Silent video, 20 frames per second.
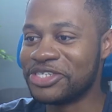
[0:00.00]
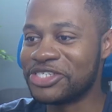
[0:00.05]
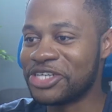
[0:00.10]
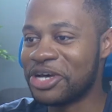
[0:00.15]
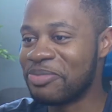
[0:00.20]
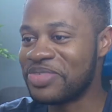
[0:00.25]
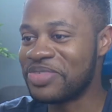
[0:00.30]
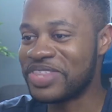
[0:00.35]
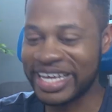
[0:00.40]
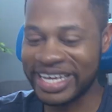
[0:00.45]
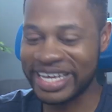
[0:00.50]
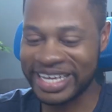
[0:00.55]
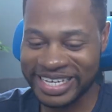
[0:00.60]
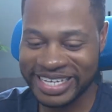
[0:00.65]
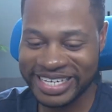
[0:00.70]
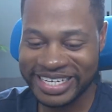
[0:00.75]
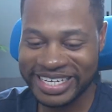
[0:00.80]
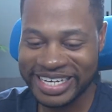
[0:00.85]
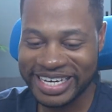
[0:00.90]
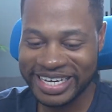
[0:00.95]
something. Yeah.
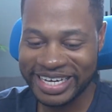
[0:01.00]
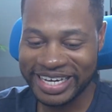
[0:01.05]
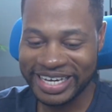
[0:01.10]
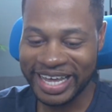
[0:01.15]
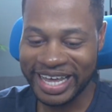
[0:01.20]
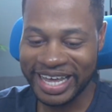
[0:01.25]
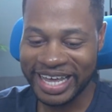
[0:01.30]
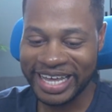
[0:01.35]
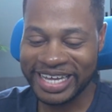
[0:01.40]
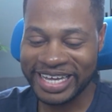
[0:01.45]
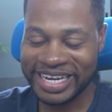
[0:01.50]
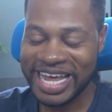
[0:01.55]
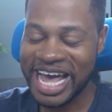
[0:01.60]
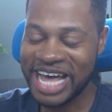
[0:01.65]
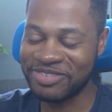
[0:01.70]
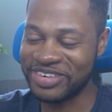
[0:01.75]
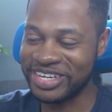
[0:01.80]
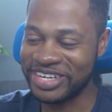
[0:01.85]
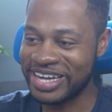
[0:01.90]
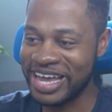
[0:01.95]
And
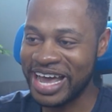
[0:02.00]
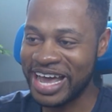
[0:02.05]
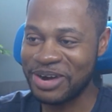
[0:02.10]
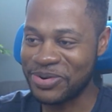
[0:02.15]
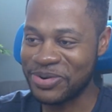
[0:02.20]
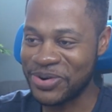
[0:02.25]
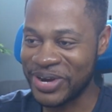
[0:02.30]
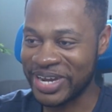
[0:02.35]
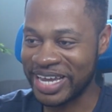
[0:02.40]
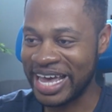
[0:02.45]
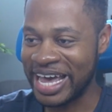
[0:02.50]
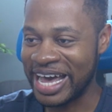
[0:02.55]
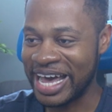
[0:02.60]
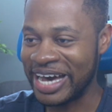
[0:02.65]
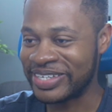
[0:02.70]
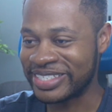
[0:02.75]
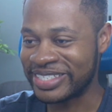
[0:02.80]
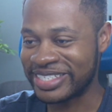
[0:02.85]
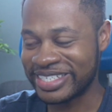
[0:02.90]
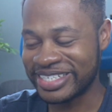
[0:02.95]
have it not work
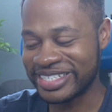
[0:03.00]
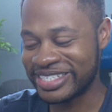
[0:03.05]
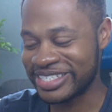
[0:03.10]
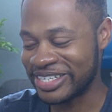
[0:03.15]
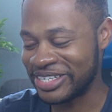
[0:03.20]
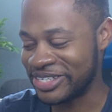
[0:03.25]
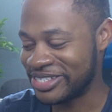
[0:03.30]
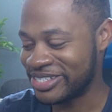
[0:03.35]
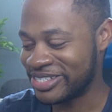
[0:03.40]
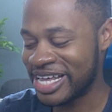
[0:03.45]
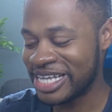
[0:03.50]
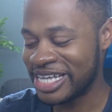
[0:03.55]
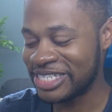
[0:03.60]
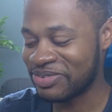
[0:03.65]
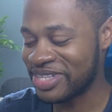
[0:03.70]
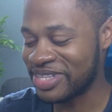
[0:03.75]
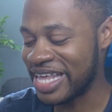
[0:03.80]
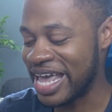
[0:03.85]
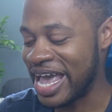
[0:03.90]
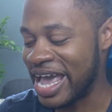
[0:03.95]
out. So, yeah. so that's
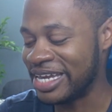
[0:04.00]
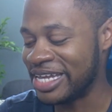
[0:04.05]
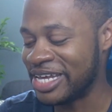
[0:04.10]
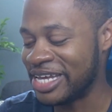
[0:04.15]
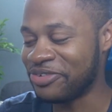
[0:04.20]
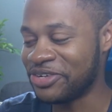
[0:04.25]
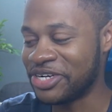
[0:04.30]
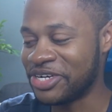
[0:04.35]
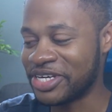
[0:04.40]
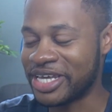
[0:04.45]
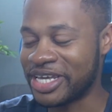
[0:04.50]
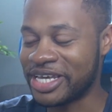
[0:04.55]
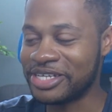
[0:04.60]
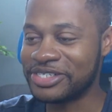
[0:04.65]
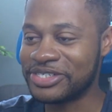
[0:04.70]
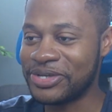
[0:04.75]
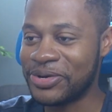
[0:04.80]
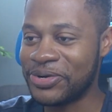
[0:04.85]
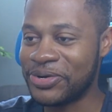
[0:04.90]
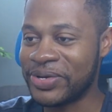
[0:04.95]
when the idea for the
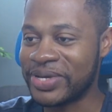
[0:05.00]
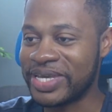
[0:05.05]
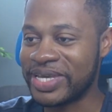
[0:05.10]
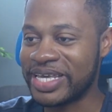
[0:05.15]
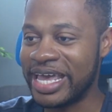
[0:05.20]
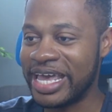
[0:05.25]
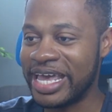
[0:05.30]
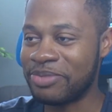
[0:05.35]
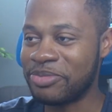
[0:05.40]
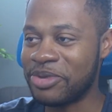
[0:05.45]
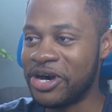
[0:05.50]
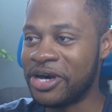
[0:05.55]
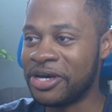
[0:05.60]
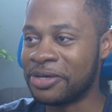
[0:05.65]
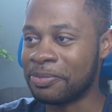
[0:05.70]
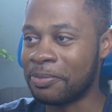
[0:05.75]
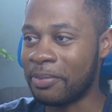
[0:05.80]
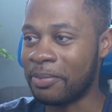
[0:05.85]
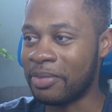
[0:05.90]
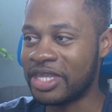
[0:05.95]
Kickstarter came
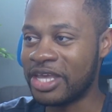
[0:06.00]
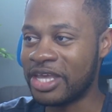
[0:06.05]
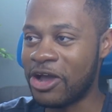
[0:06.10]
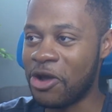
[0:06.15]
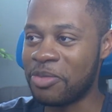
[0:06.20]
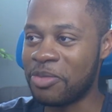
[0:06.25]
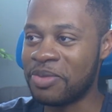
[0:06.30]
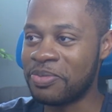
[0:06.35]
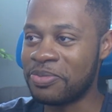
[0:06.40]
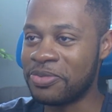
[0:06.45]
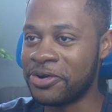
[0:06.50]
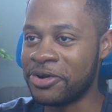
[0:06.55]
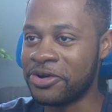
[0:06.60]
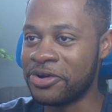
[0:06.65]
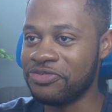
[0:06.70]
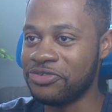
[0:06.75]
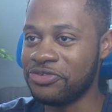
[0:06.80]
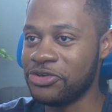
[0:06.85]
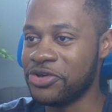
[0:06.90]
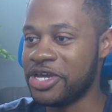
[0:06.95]
on I remember a
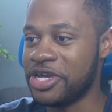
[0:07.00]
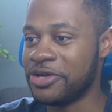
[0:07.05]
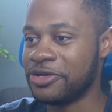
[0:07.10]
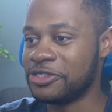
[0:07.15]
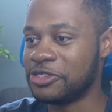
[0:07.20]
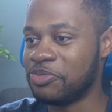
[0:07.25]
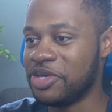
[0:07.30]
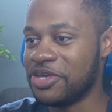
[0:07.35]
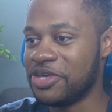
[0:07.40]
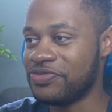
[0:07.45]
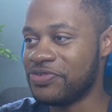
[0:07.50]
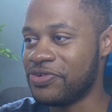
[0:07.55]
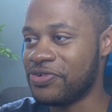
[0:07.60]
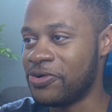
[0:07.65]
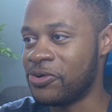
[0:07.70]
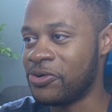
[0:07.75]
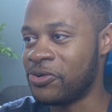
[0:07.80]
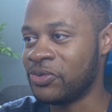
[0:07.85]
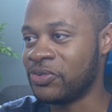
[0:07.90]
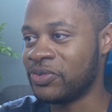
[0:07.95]
few years
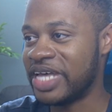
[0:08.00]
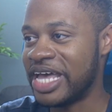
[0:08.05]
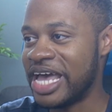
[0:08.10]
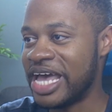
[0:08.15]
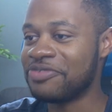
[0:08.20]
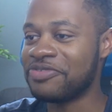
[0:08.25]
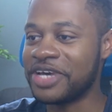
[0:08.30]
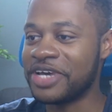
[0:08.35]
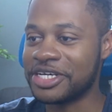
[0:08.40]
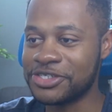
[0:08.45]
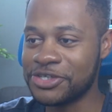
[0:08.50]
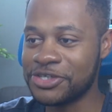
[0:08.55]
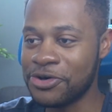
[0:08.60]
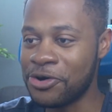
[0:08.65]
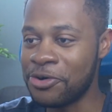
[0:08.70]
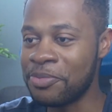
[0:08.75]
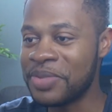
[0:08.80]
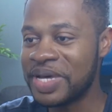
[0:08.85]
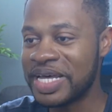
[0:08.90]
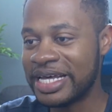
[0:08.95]
before
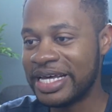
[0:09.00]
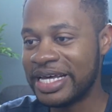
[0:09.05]
FXhome